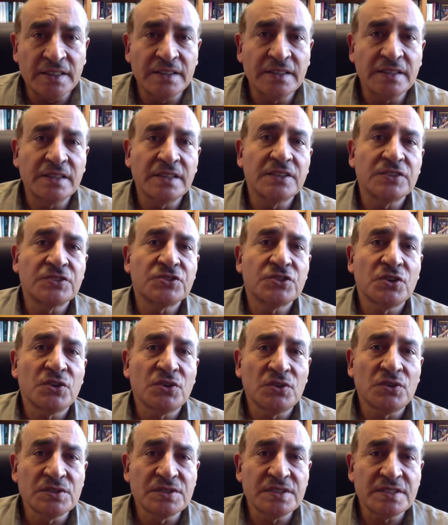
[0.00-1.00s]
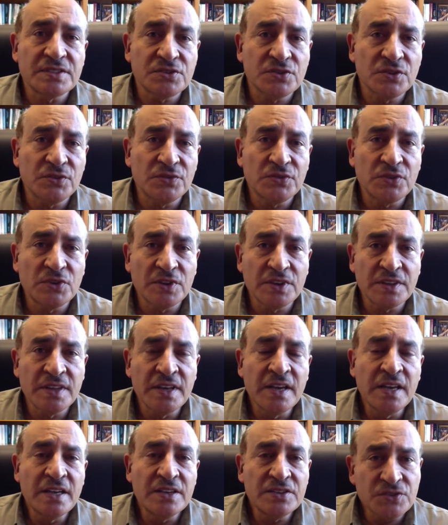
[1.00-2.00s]
controls and so forth.
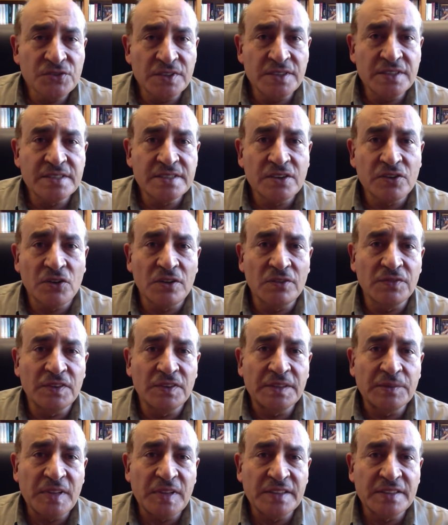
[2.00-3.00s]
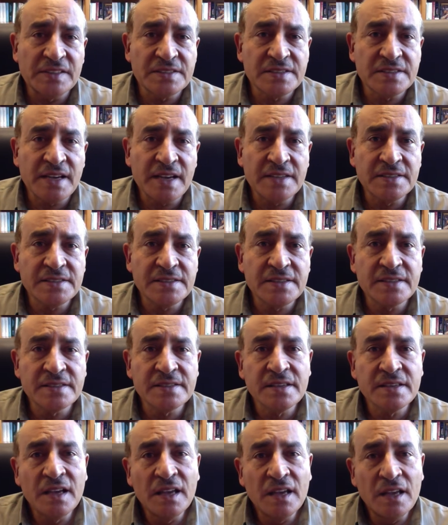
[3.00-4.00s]
So these are all fundamental sciences,
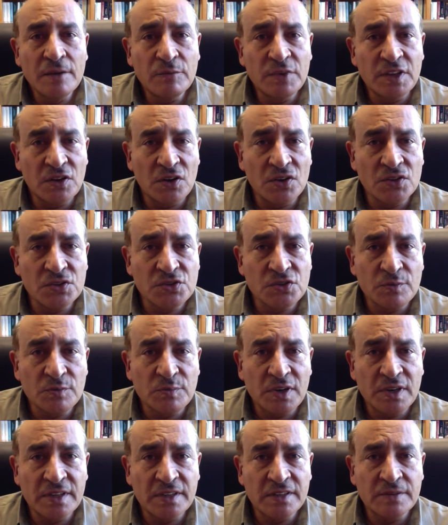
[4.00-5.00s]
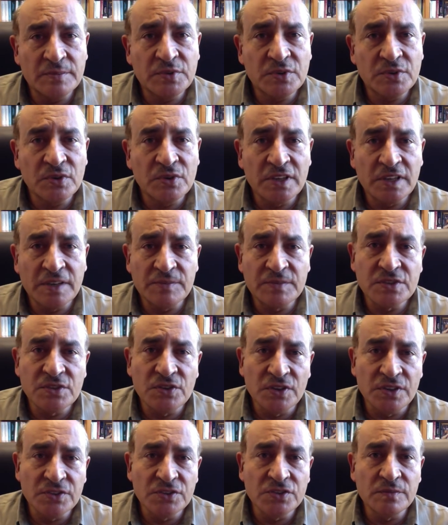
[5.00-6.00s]
but also part of the program is
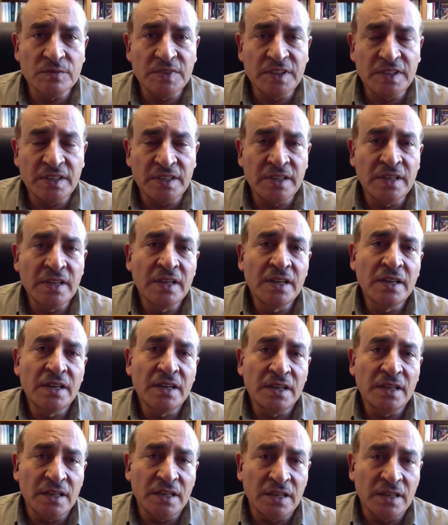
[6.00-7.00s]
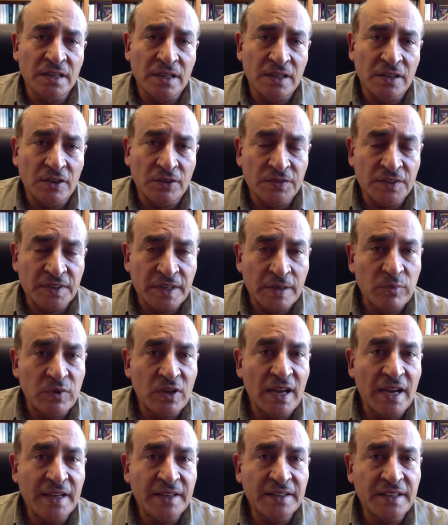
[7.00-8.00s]
going to be of an
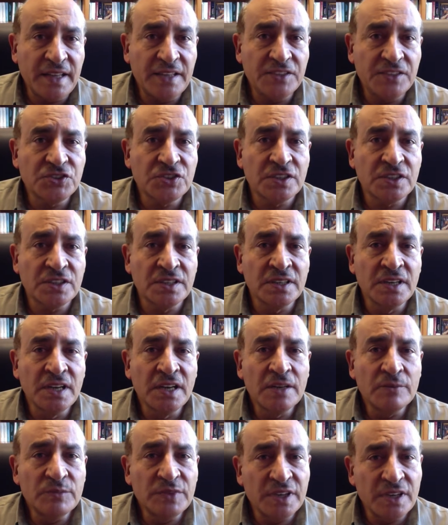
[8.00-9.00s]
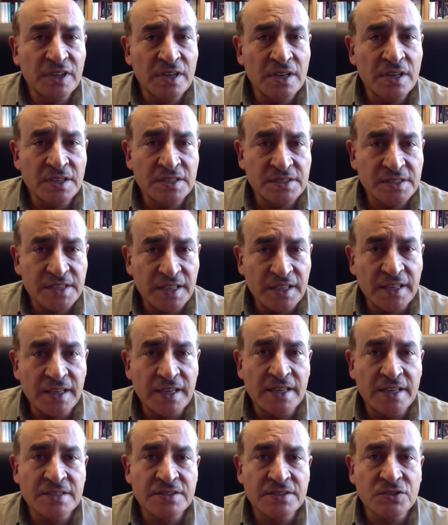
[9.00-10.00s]
applied nature, because it
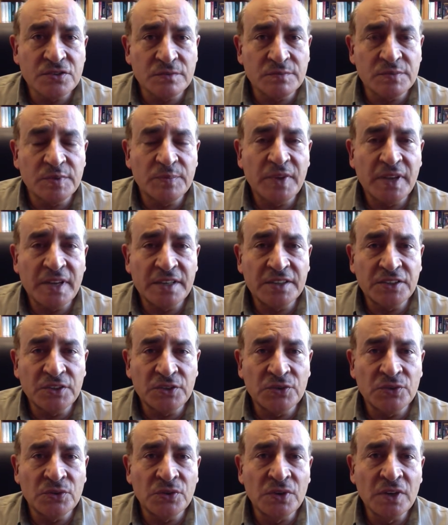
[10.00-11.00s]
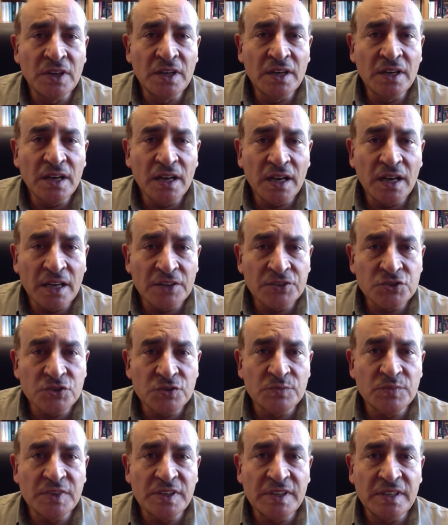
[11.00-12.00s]
is to prepare you to
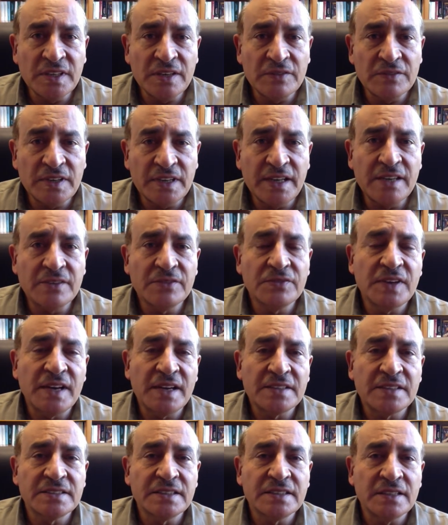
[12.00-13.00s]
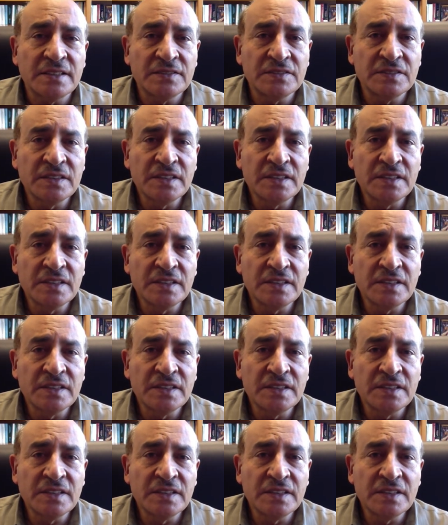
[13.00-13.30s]
be very effective